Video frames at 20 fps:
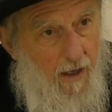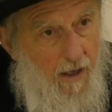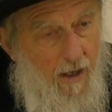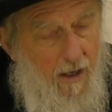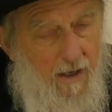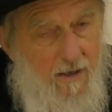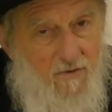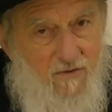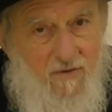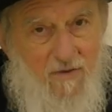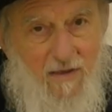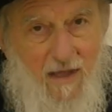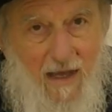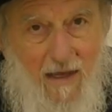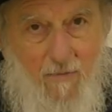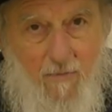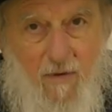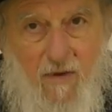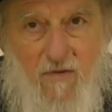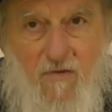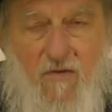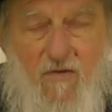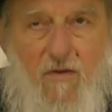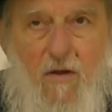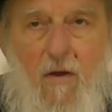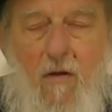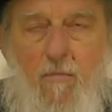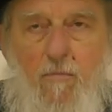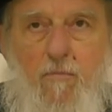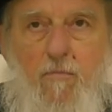His name is
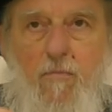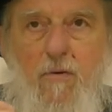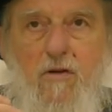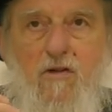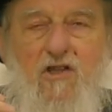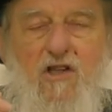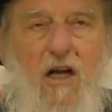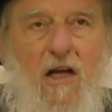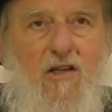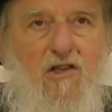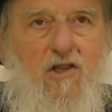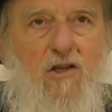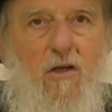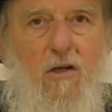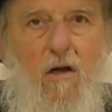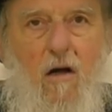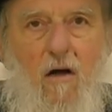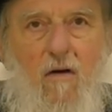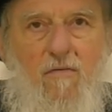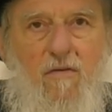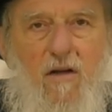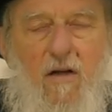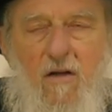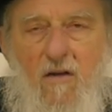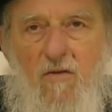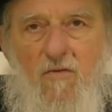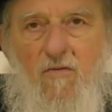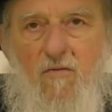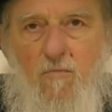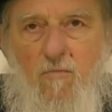the projection of
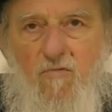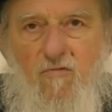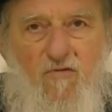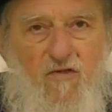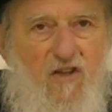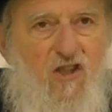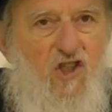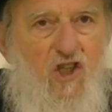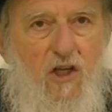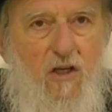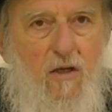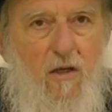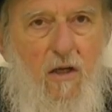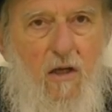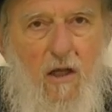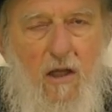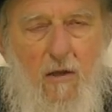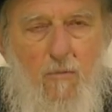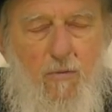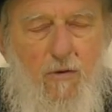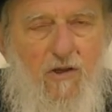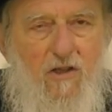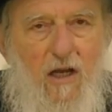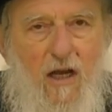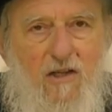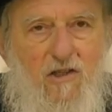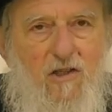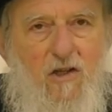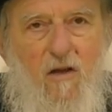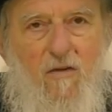his vision
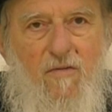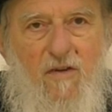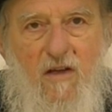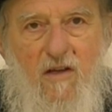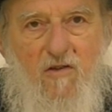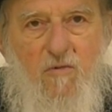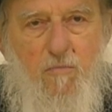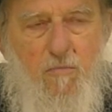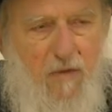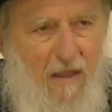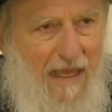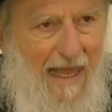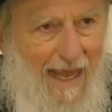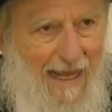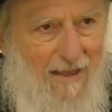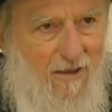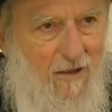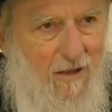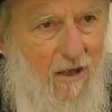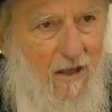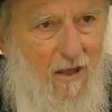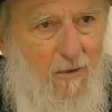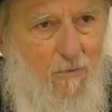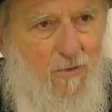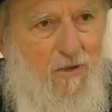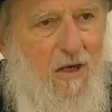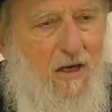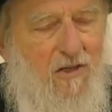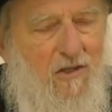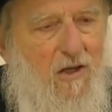projection of his plan,
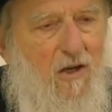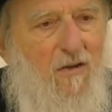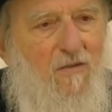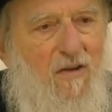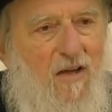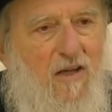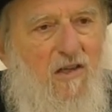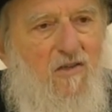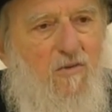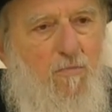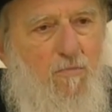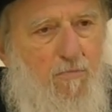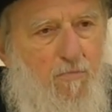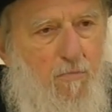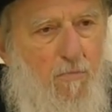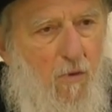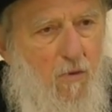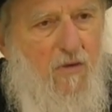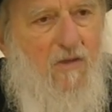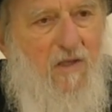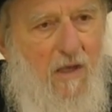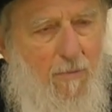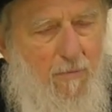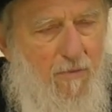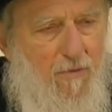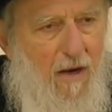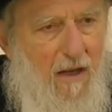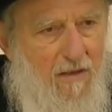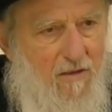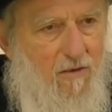projection of his modus
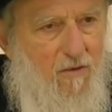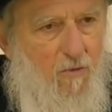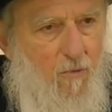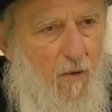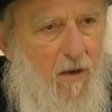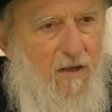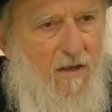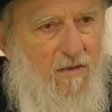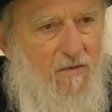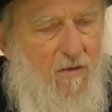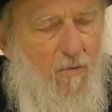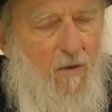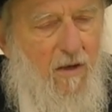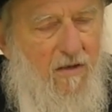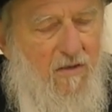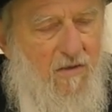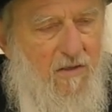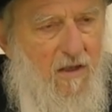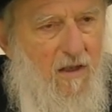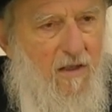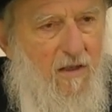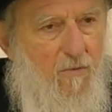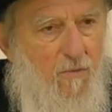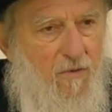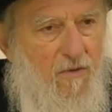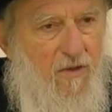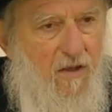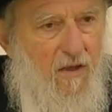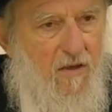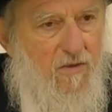operandi, the way, he, way he's dealing
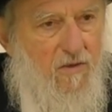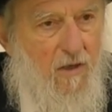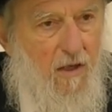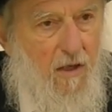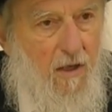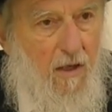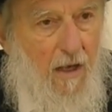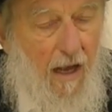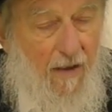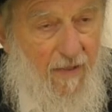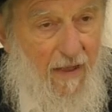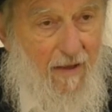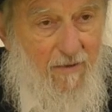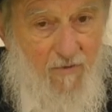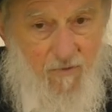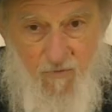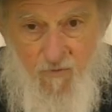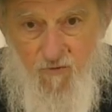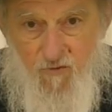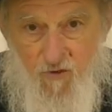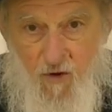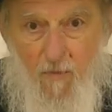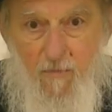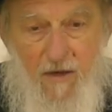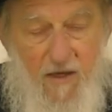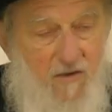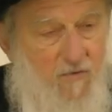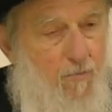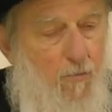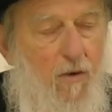with things. And that's from
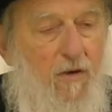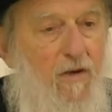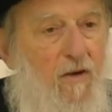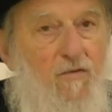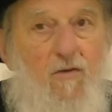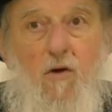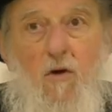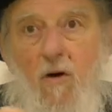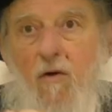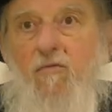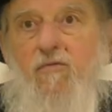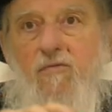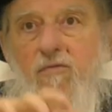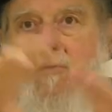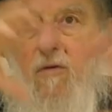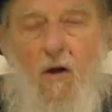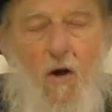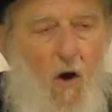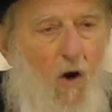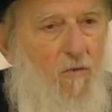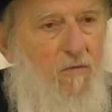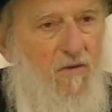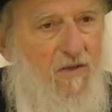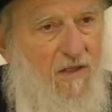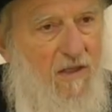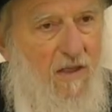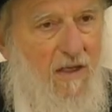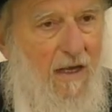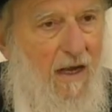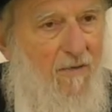his point of view of
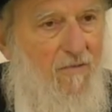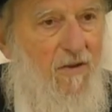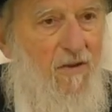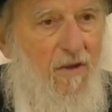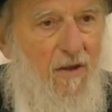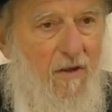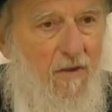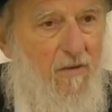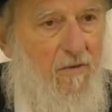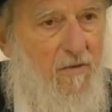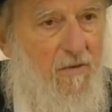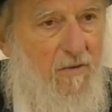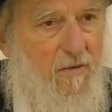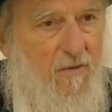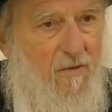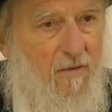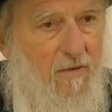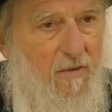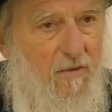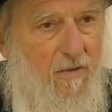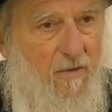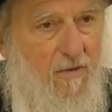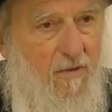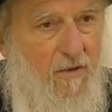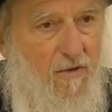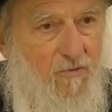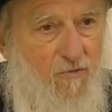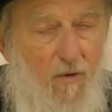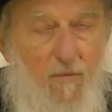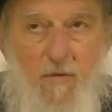overseeing everything.
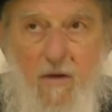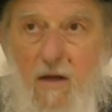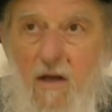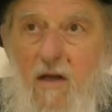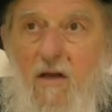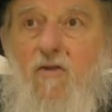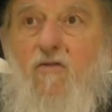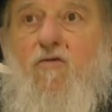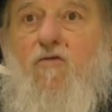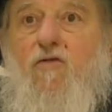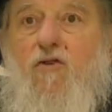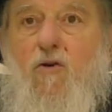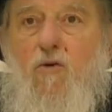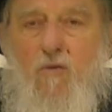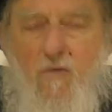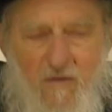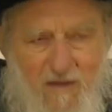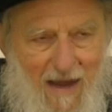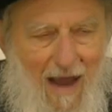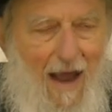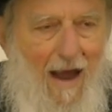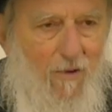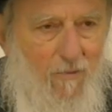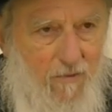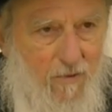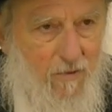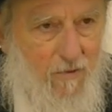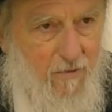It's from his view down.